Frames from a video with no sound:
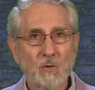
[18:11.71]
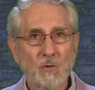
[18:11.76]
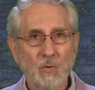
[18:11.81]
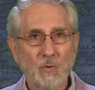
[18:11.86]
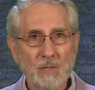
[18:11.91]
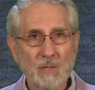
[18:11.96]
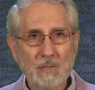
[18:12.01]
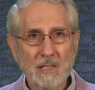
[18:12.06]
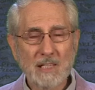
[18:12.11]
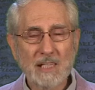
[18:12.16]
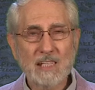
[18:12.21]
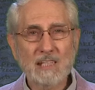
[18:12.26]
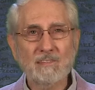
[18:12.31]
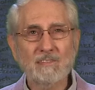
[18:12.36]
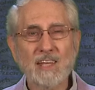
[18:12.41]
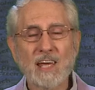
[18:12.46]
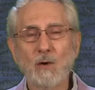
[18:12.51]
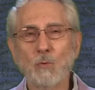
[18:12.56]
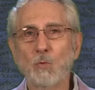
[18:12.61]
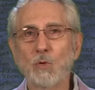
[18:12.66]
we
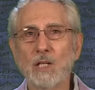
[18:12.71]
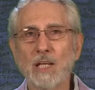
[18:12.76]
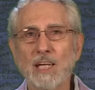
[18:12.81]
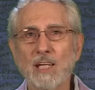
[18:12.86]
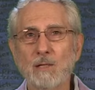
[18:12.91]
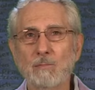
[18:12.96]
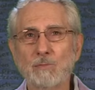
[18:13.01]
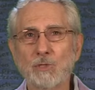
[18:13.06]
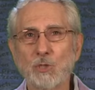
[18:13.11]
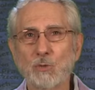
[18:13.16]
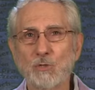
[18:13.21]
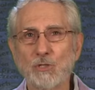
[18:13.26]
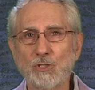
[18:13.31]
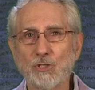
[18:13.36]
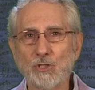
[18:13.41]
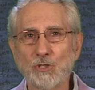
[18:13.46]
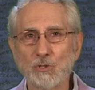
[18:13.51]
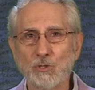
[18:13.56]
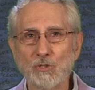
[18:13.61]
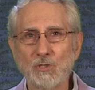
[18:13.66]
believe that will help to
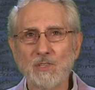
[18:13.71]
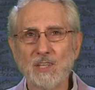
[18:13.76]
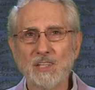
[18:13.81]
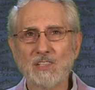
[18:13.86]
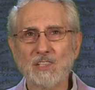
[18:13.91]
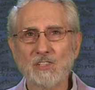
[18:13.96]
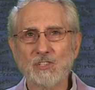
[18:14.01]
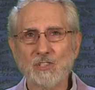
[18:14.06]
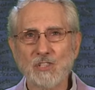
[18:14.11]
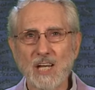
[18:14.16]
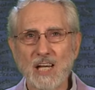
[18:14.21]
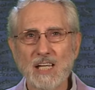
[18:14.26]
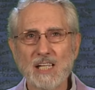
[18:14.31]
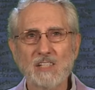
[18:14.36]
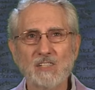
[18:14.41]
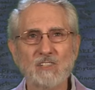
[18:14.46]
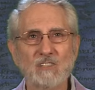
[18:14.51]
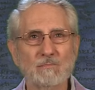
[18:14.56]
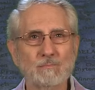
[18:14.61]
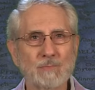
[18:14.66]
ensure that the
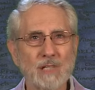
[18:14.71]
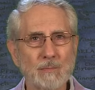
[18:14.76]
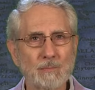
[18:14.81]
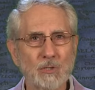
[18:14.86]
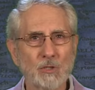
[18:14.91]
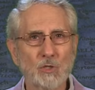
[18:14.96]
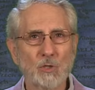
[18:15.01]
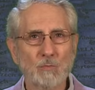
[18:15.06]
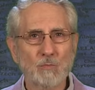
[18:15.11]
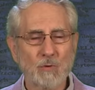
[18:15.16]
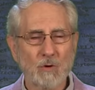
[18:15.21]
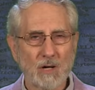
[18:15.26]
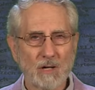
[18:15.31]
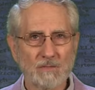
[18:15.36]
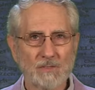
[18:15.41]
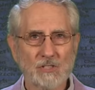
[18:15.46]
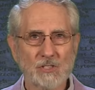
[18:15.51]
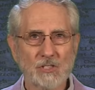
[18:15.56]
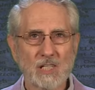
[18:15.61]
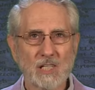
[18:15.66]
signs of biblical
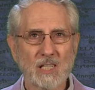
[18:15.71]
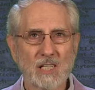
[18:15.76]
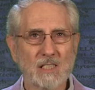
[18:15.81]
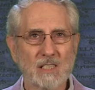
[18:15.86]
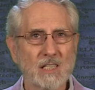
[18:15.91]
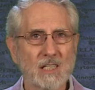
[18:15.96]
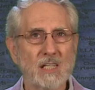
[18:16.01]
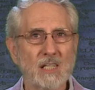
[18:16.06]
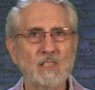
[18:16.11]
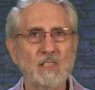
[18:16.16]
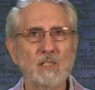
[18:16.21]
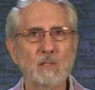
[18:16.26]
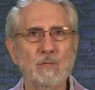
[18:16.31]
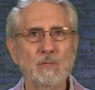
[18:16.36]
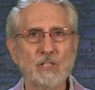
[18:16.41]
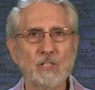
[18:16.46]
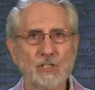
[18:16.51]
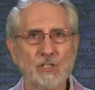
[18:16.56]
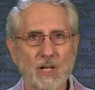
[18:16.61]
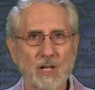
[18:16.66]
prophecy continue to
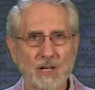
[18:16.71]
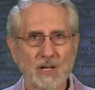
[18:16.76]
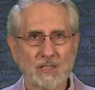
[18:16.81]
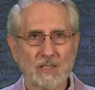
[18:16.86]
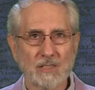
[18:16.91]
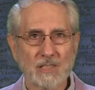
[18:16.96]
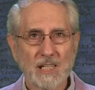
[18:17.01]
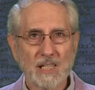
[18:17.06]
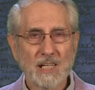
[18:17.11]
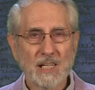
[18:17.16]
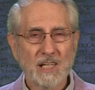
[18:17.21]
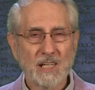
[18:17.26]
be shared